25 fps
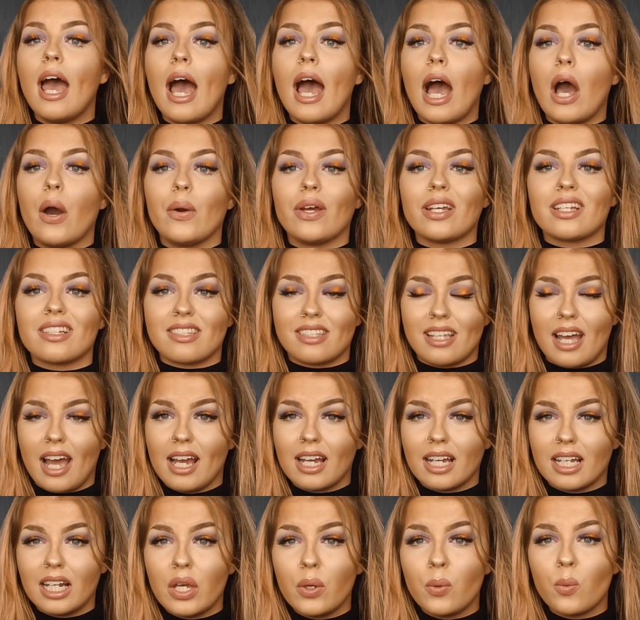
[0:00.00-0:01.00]
out
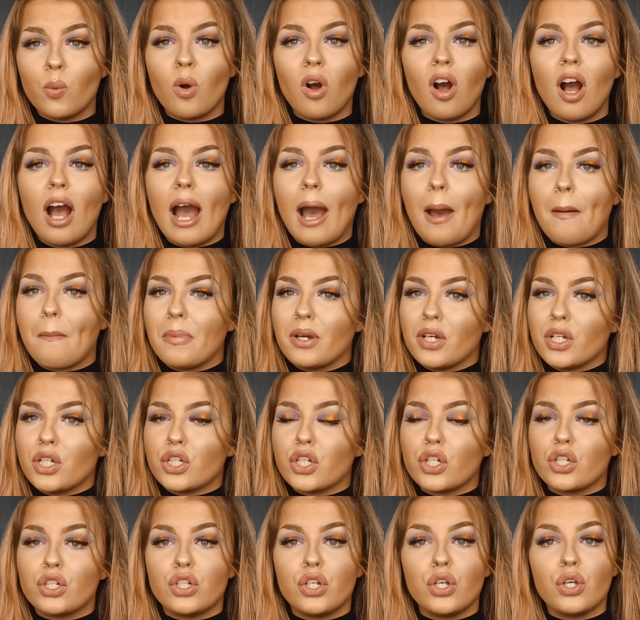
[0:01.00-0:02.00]
exactly what
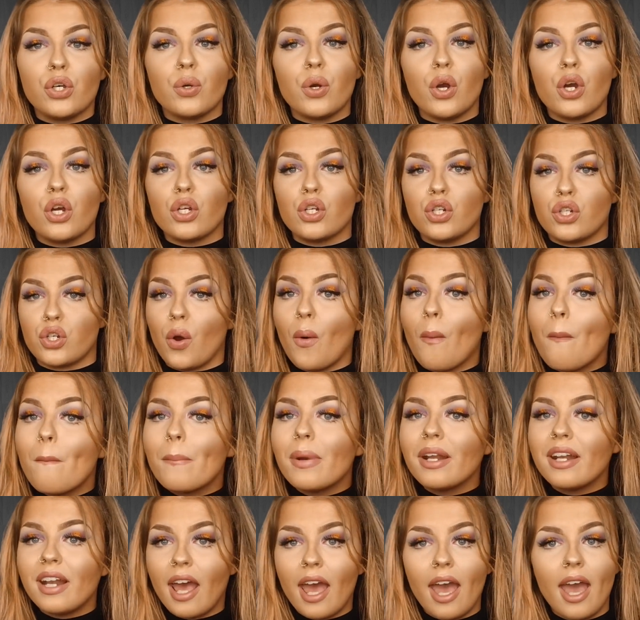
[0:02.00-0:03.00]
happened to
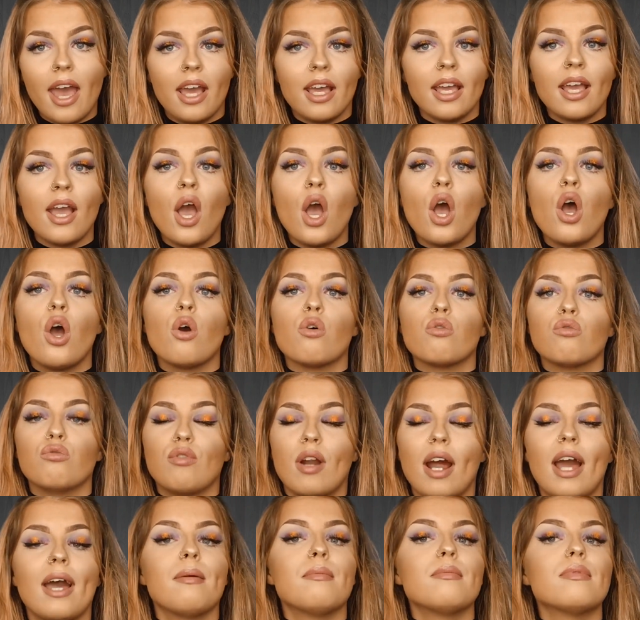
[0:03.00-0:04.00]
Jonbenet
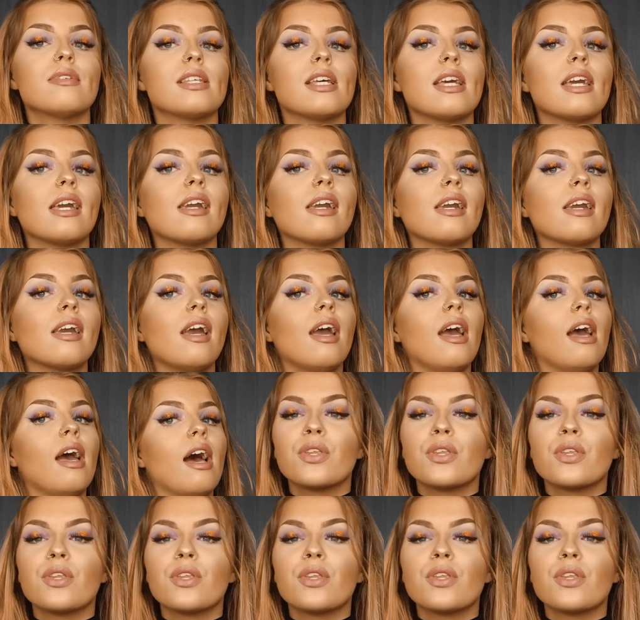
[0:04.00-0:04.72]
Ramsey.